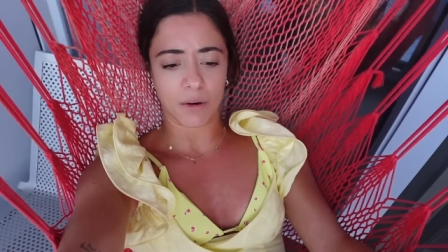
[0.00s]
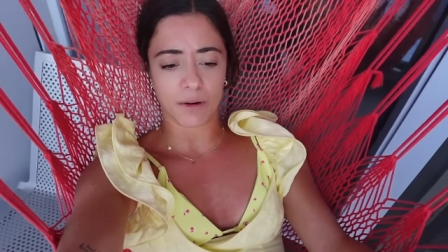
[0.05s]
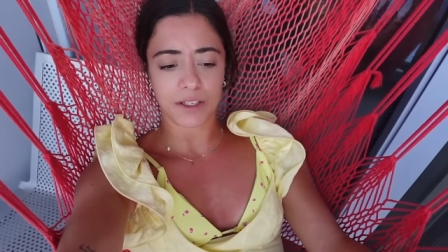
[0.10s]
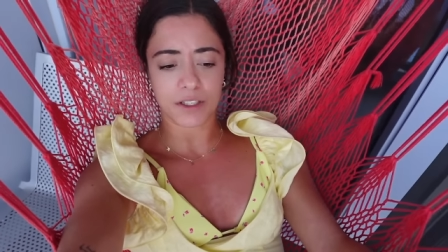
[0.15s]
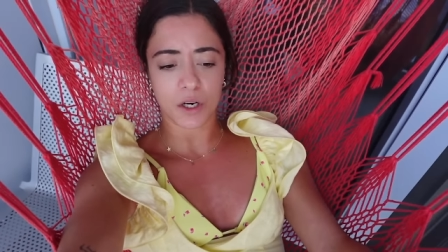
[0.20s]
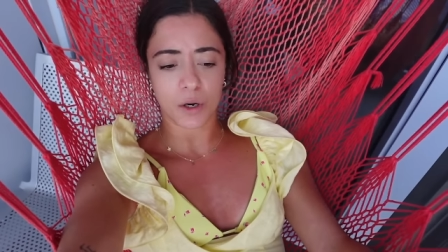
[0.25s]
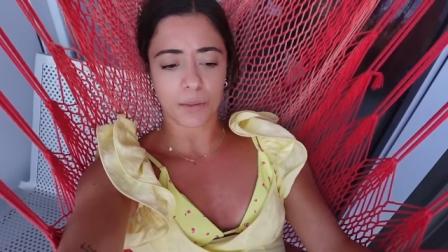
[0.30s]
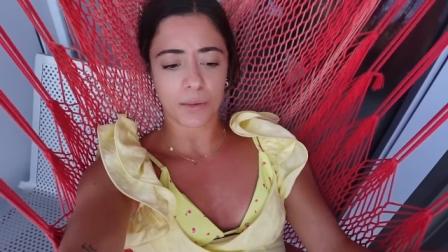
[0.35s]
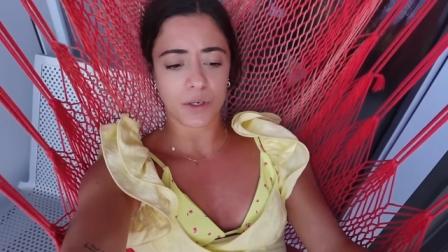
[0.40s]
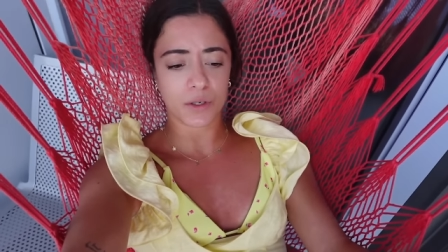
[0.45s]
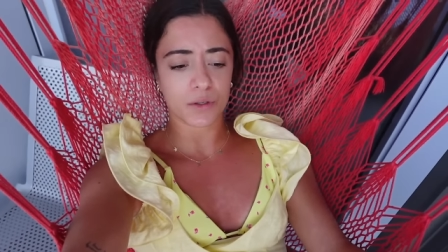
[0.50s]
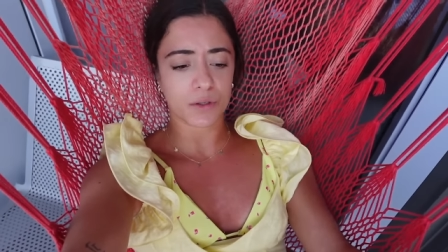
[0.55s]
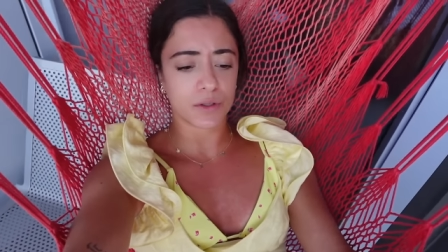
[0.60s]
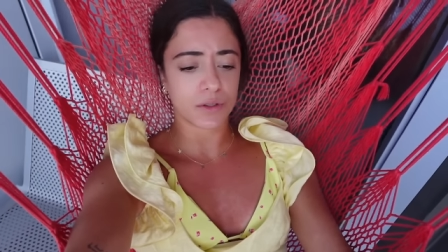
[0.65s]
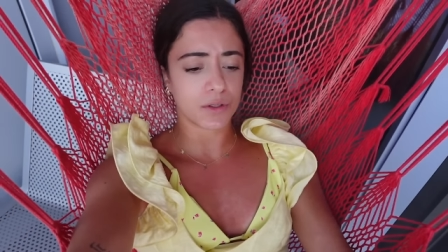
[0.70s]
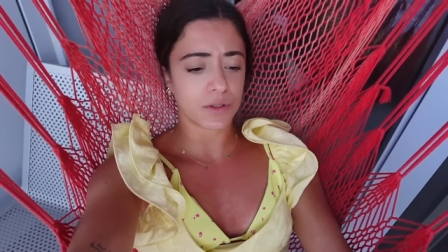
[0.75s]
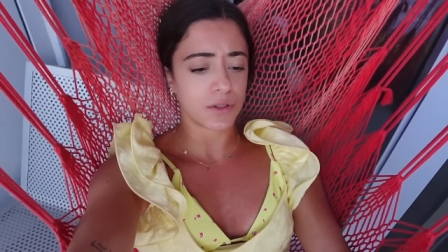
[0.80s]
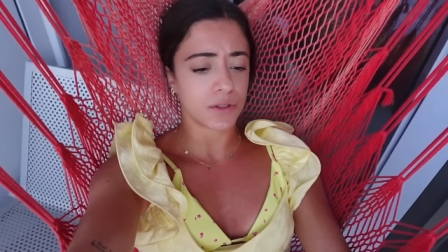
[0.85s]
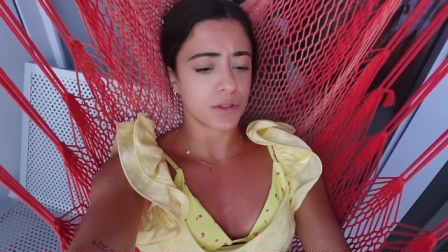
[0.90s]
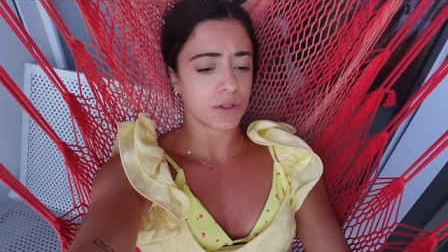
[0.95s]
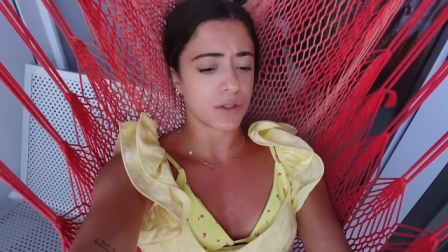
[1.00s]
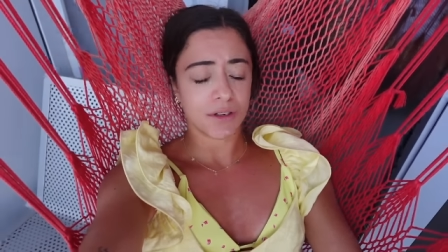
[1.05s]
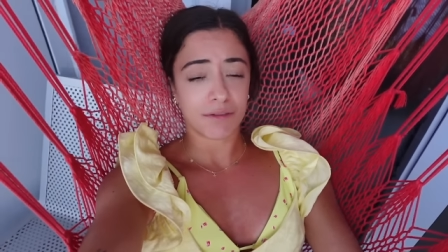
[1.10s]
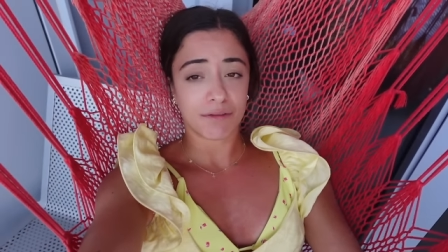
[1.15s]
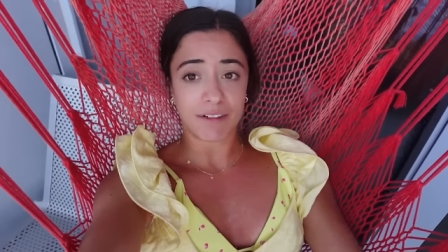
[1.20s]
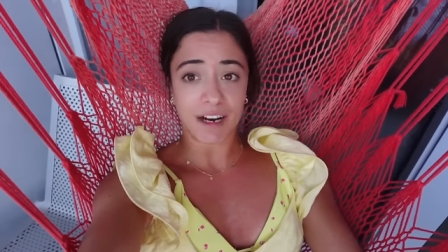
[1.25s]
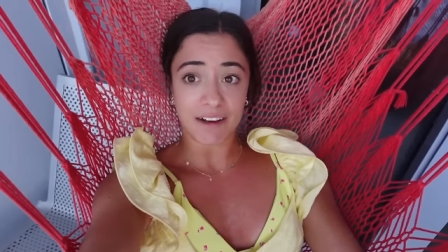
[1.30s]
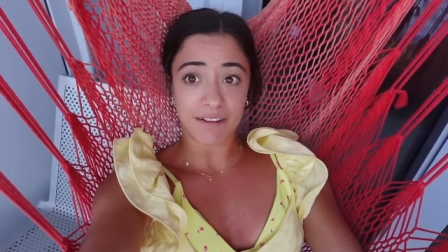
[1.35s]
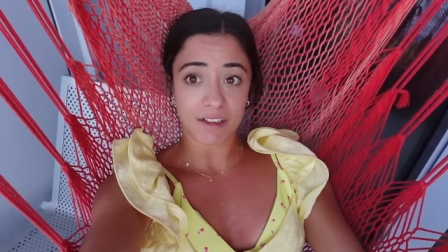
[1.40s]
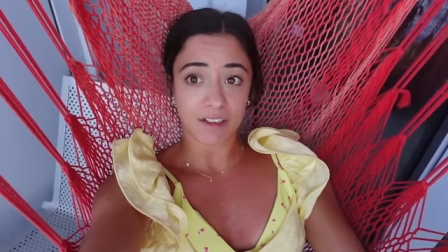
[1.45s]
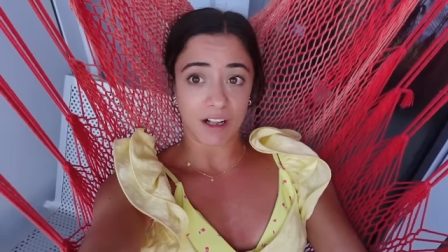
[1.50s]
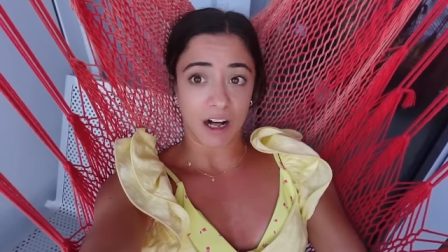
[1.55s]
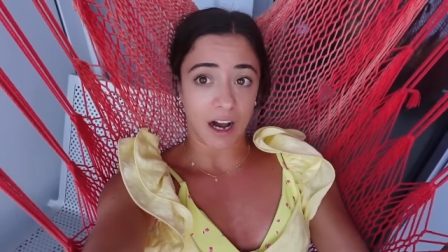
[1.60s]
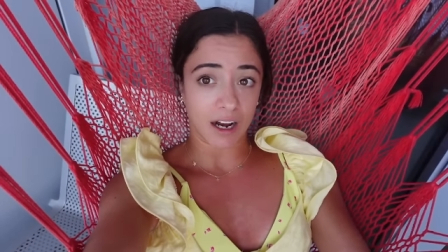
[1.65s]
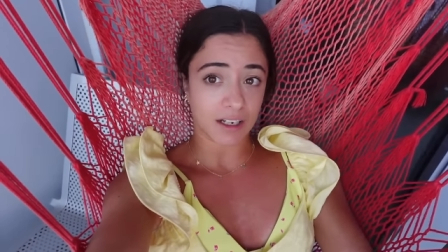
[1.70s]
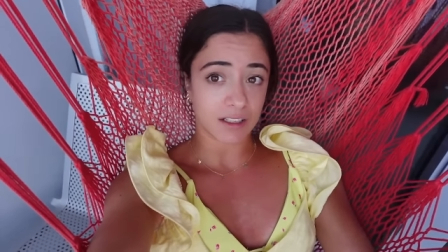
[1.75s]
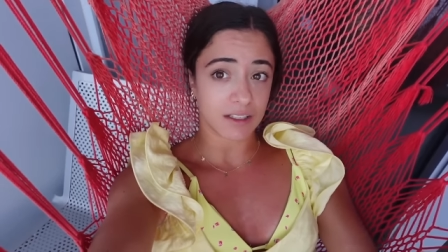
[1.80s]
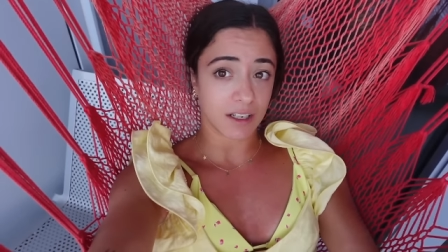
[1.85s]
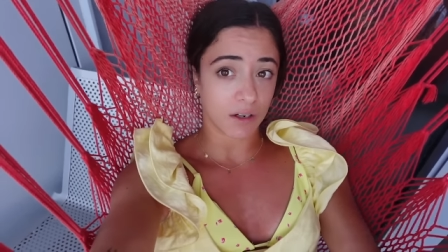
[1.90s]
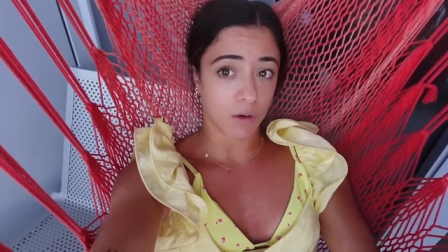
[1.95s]
It's almost 5 o'clock.
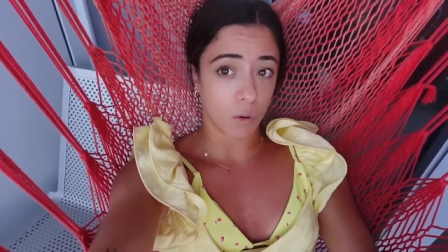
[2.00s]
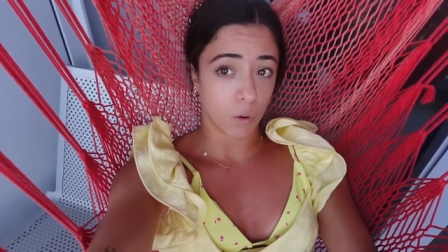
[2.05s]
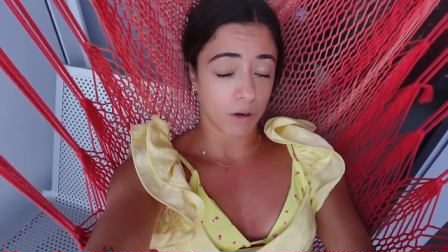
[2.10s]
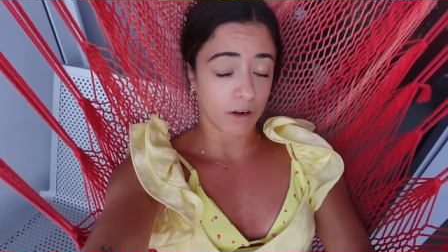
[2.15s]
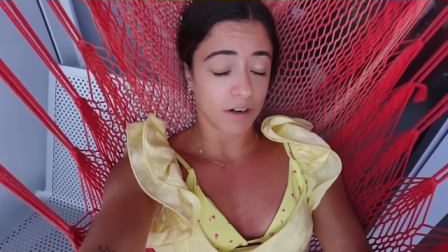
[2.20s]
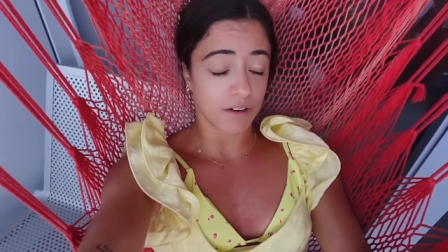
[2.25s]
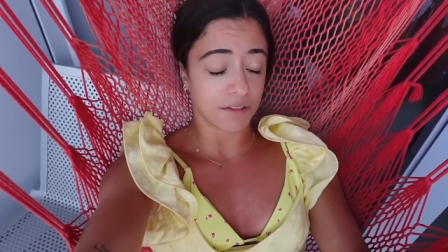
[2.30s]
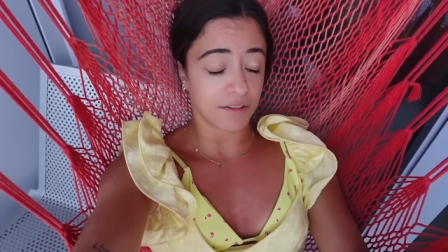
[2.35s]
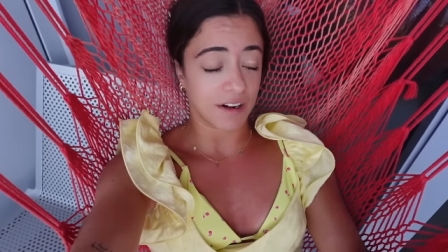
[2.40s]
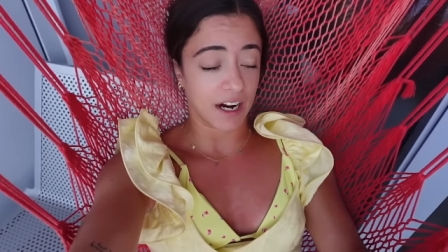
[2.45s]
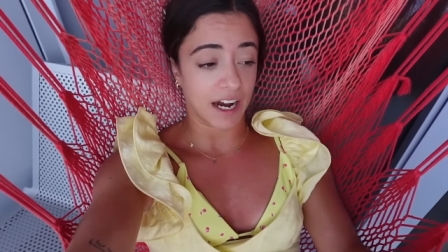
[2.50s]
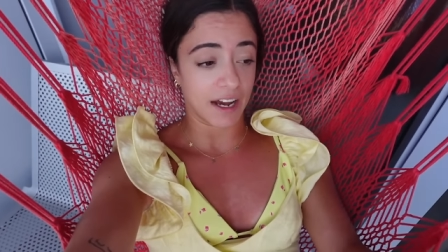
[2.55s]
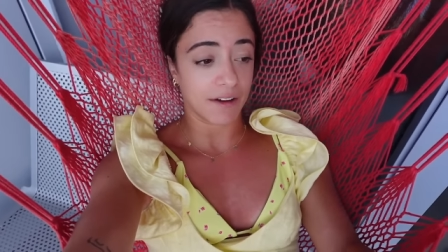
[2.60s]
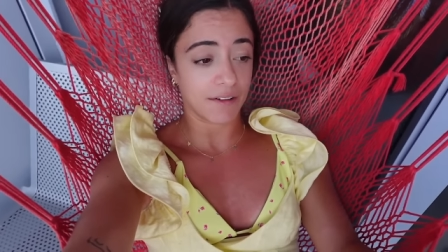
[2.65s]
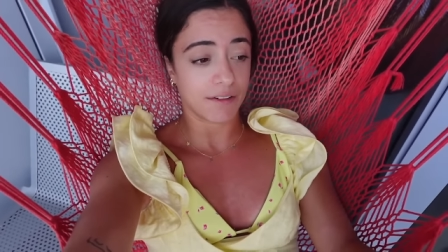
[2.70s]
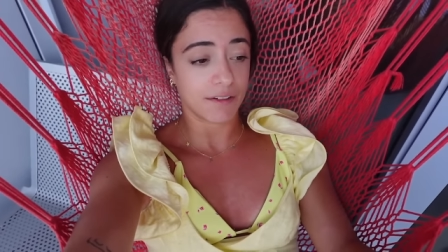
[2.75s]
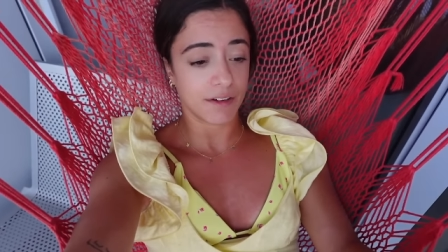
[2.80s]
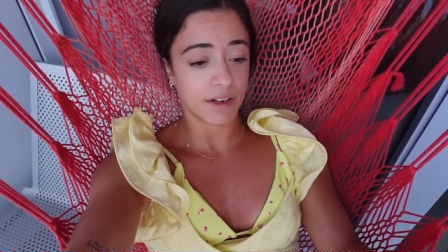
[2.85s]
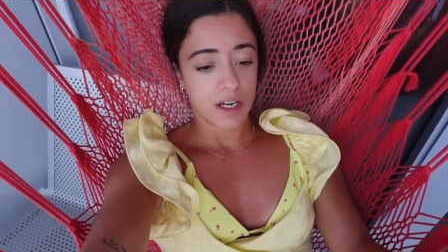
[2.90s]
It's like quarter to 5.